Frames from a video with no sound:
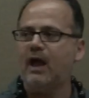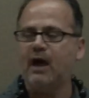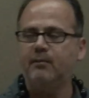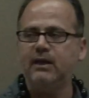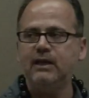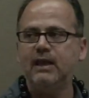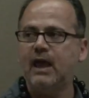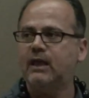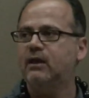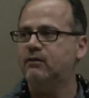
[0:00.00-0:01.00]
how many
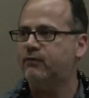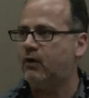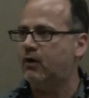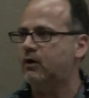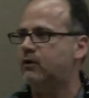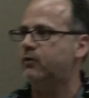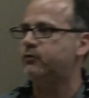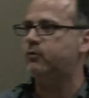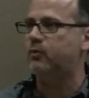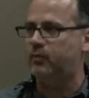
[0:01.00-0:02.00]
negative
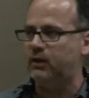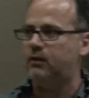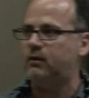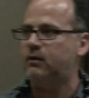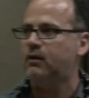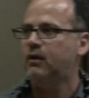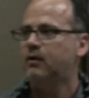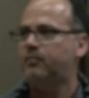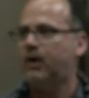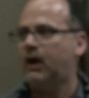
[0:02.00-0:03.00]
articles were written
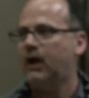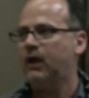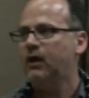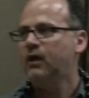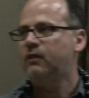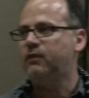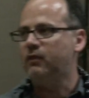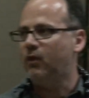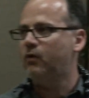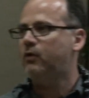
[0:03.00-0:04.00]
by the
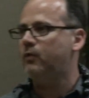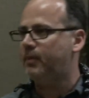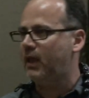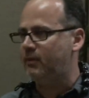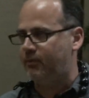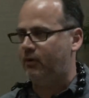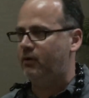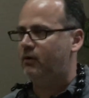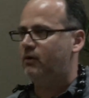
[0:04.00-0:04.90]
local paper